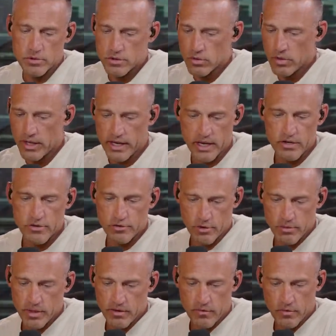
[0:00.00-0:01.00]
So, like in
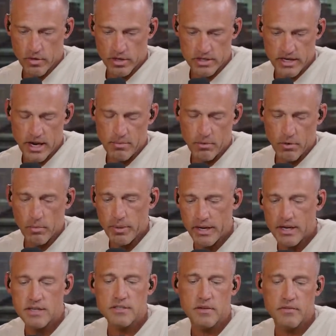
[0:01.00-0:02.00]
Germany, for example,
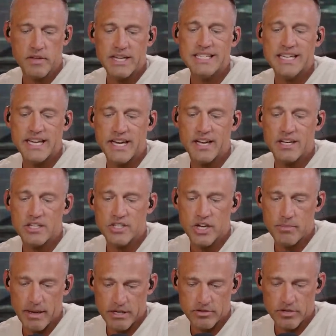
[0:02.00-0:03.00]
because of these
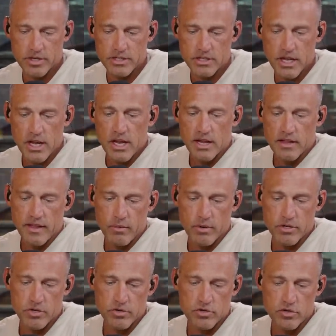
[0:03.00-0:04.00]
ESG metrics, they
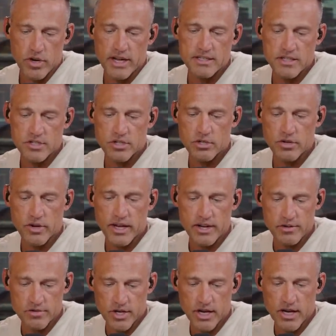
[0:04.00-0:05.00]
want to transition their
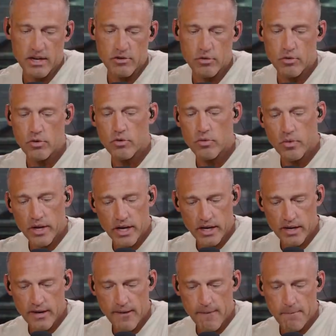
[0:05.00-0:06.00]
energy into
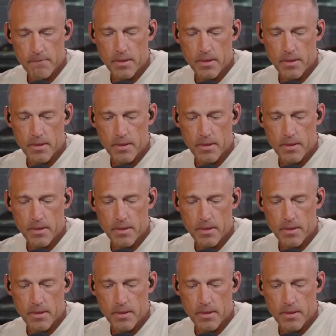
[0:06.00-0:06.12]
green.